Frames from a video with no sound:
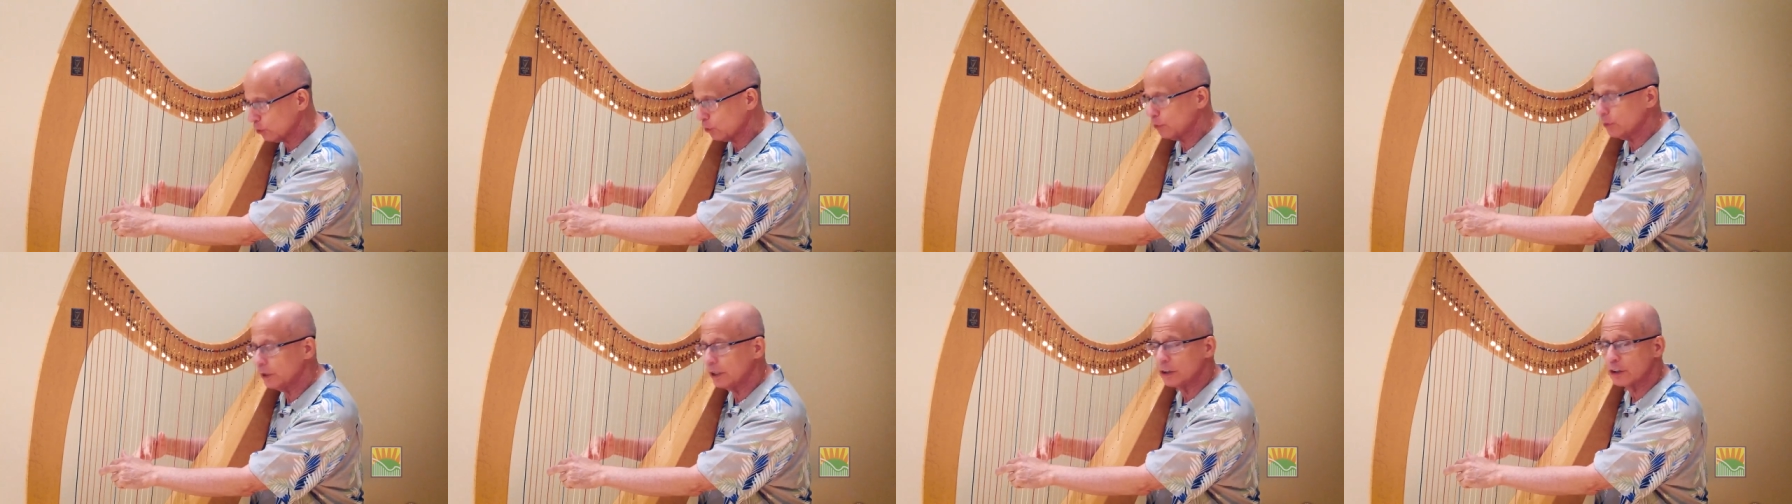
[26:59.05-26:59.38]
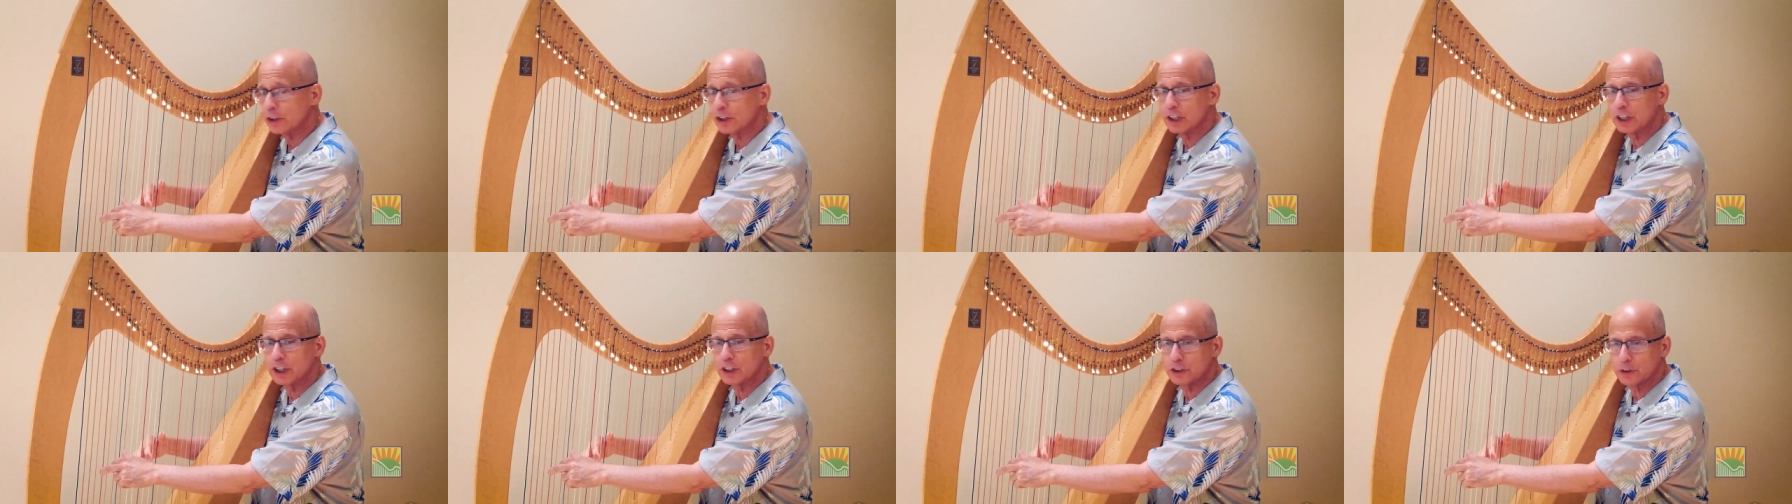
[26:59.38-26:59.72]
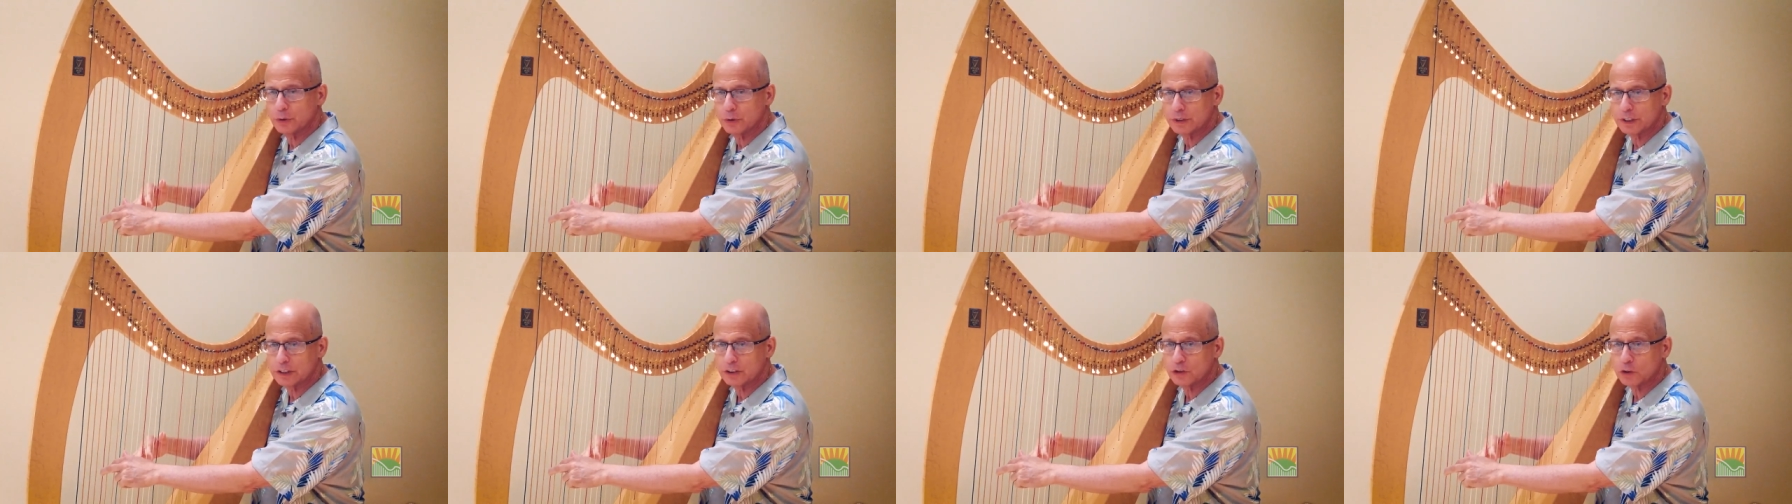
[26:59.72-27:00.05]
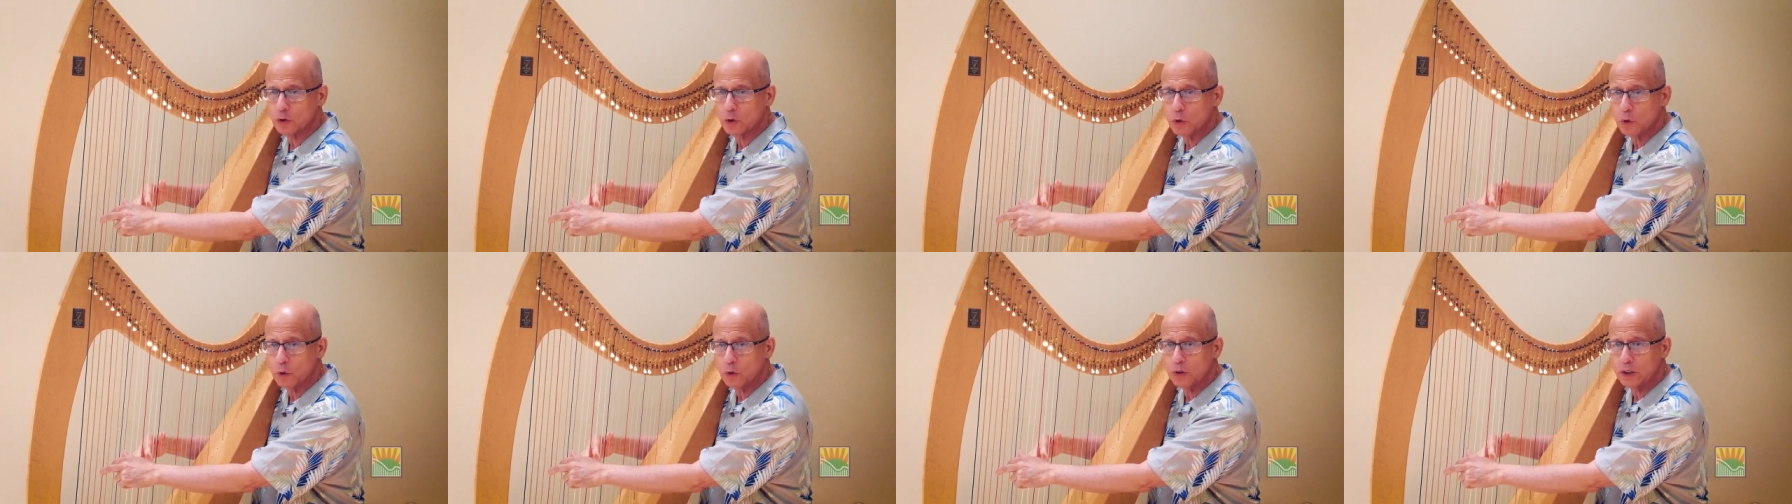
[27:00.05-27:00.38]
we are going to do this
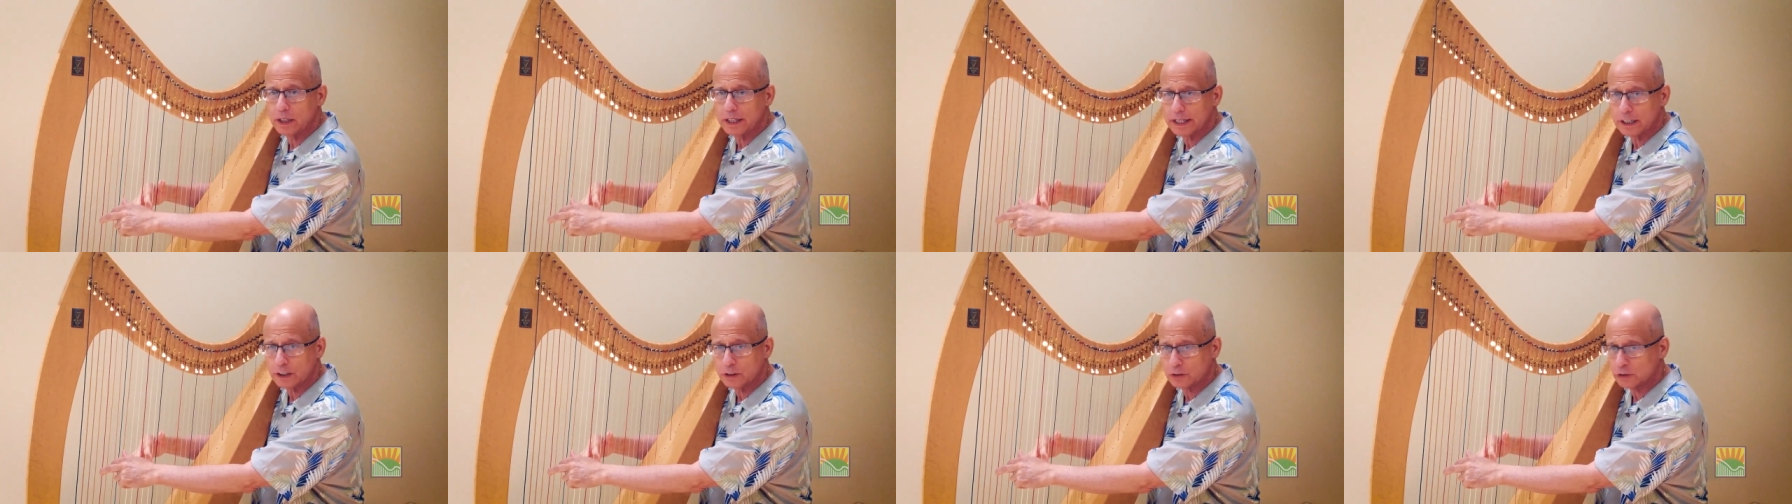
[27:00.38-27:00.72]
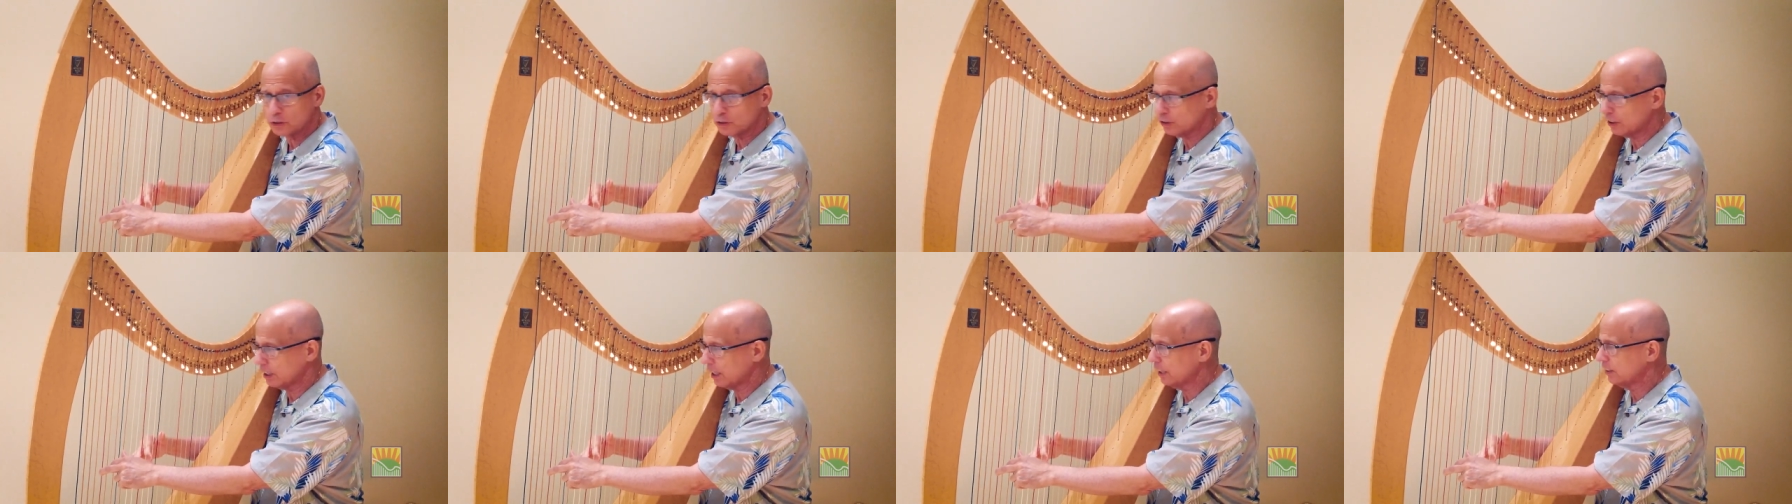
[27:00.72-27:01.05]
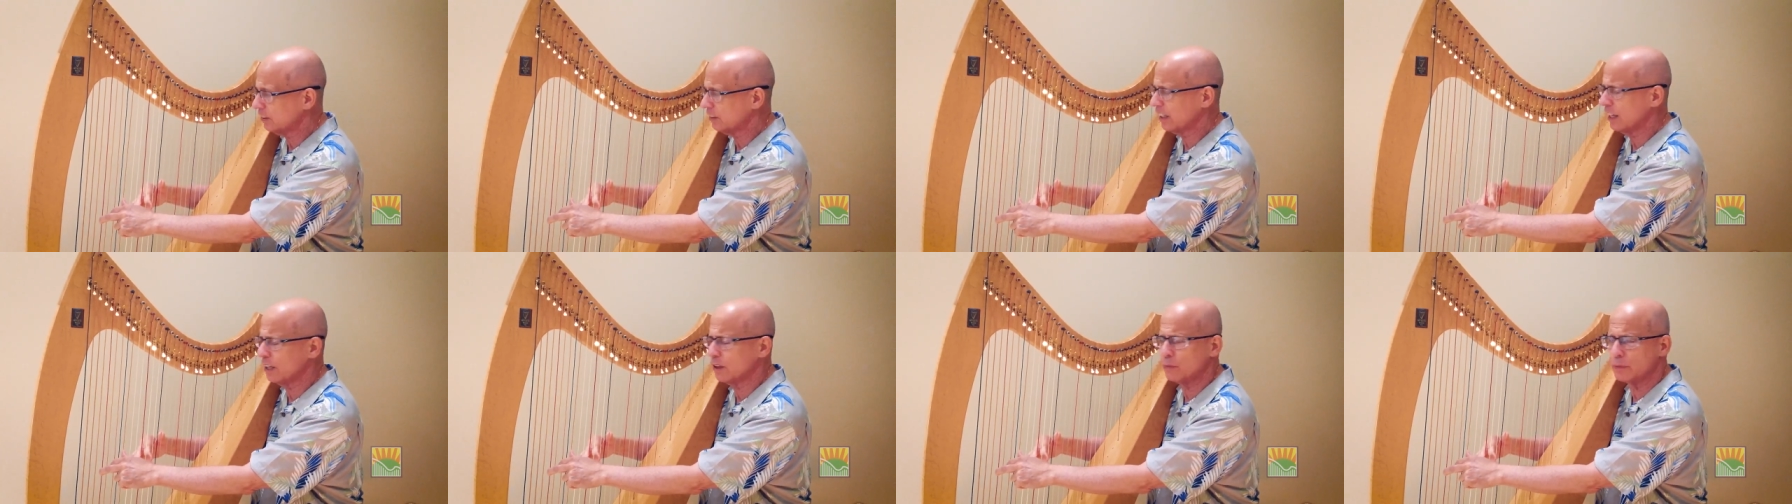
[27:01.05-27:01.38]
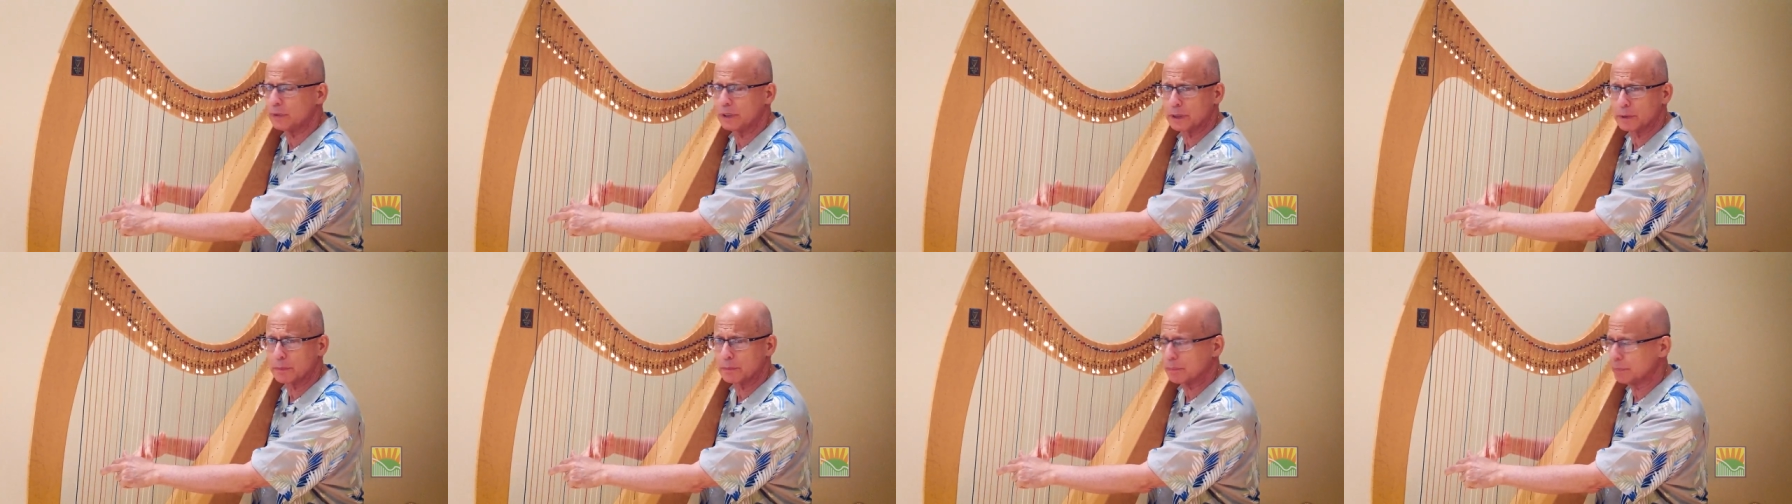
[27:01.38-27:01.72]
whole exercise and
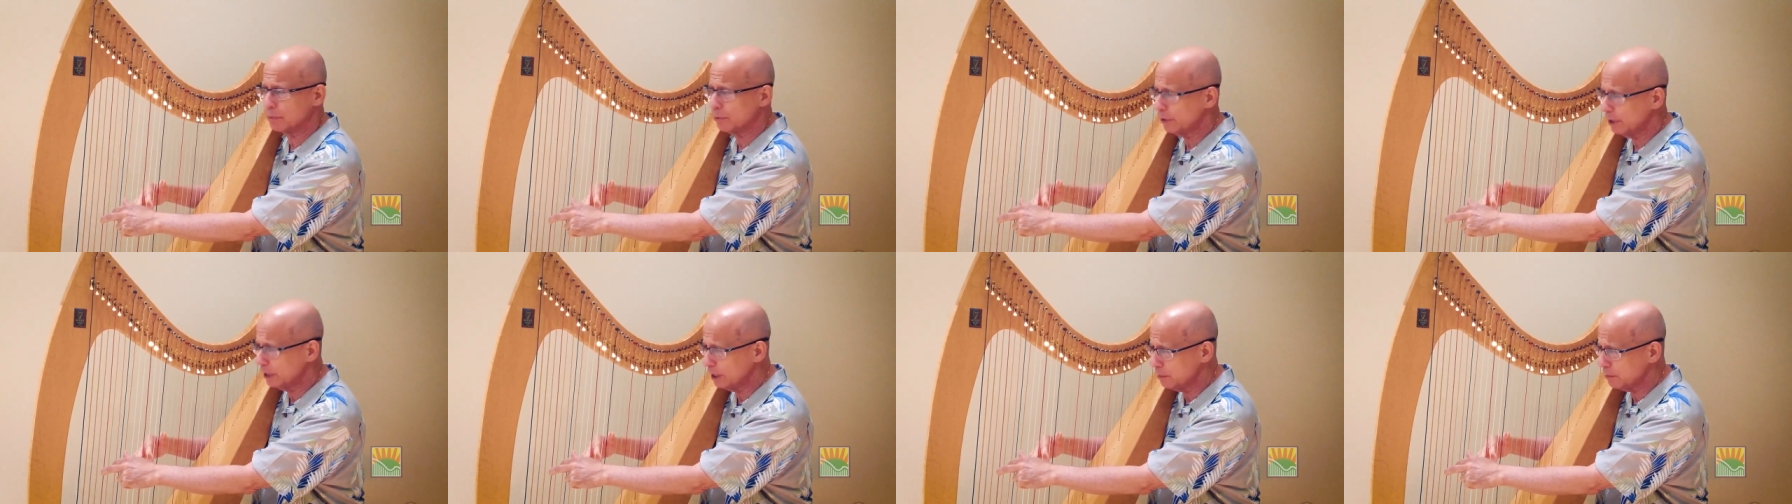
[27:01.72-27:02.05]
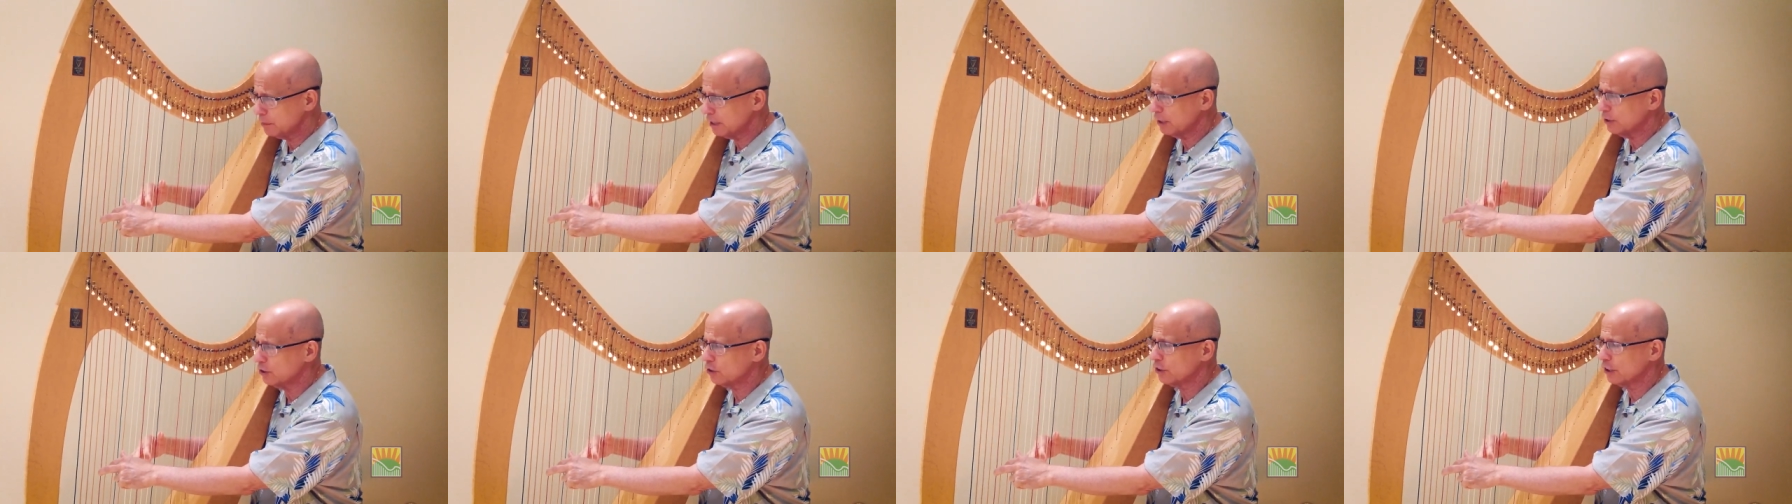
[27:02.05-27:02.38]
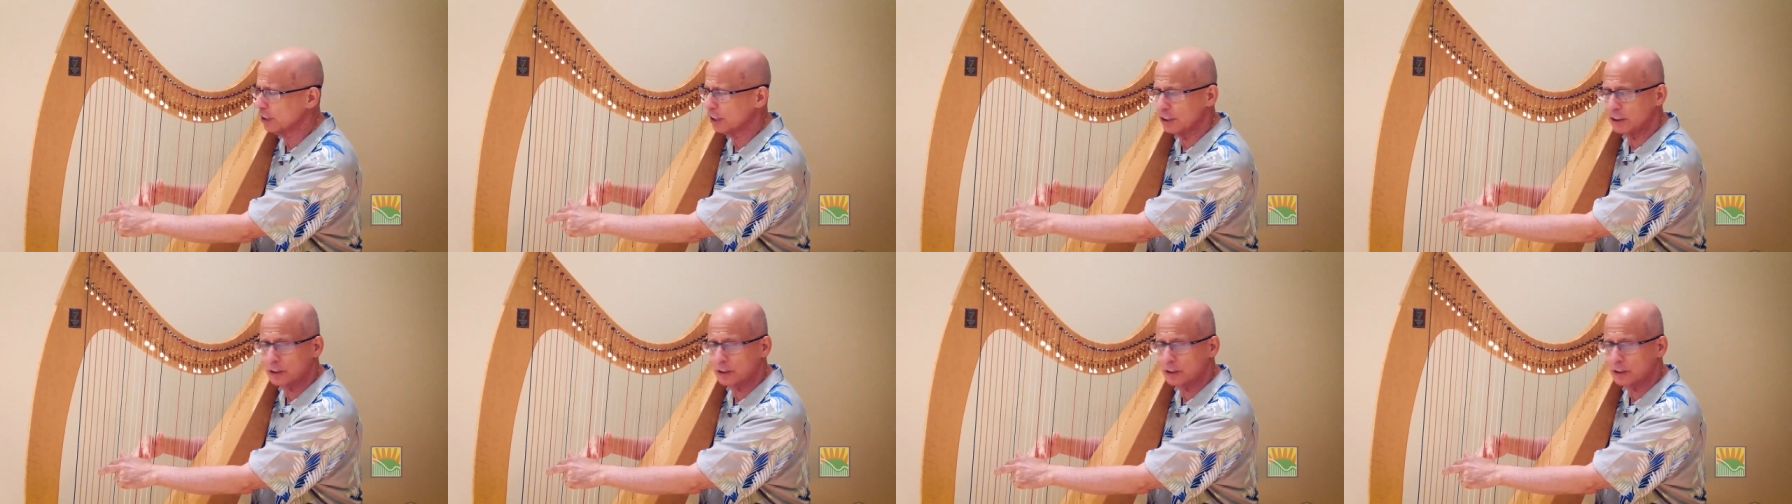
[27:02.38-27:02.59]
we are pretty much going to